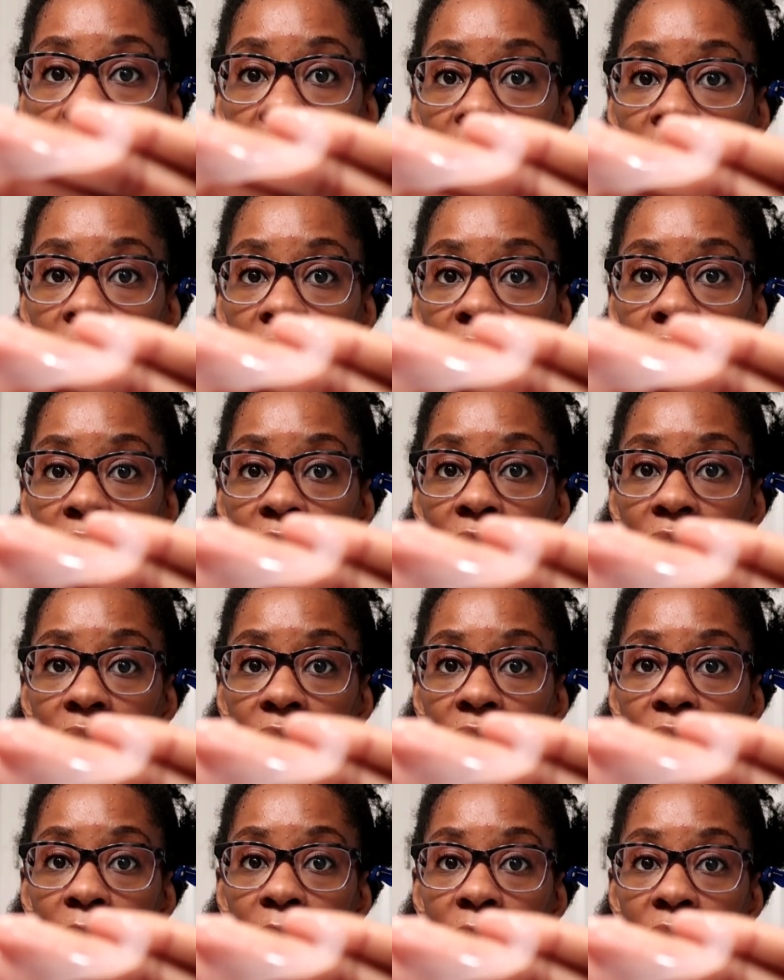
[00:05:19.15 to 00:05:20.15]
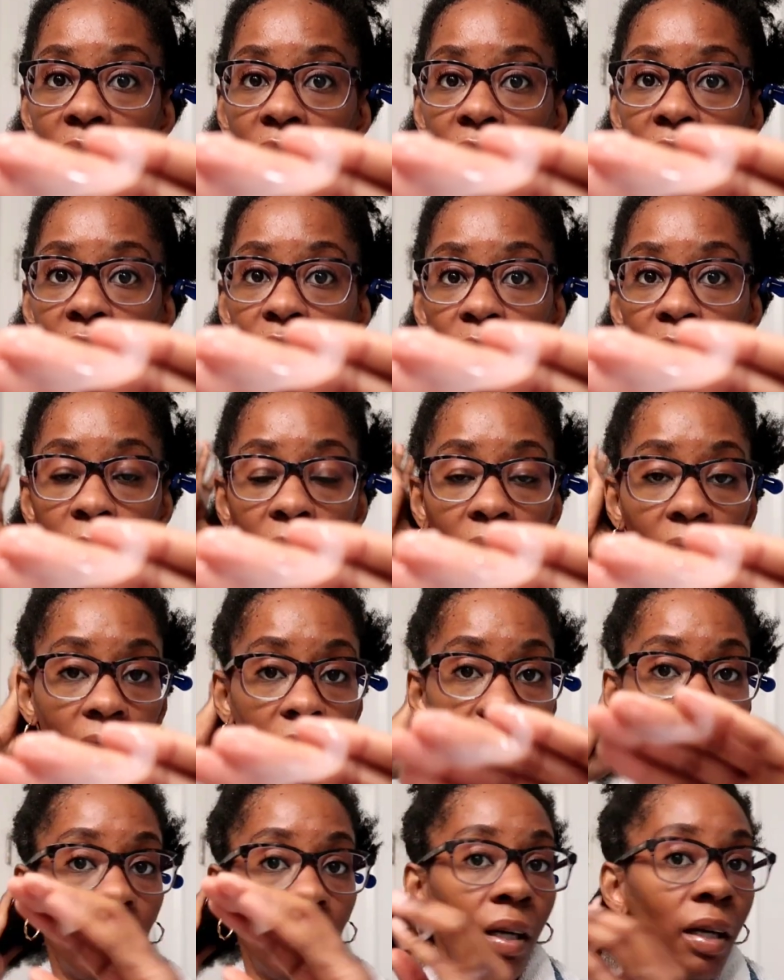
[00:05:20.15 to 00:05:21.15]
Like, this is how much I have on my
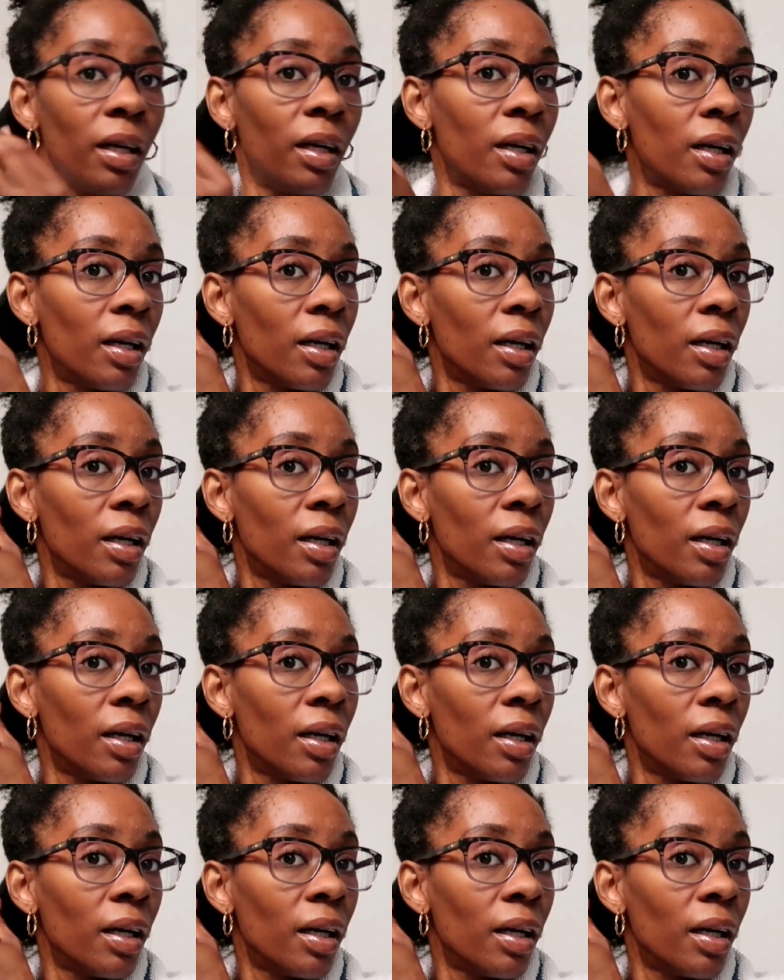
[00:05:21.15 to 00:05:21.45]
hand.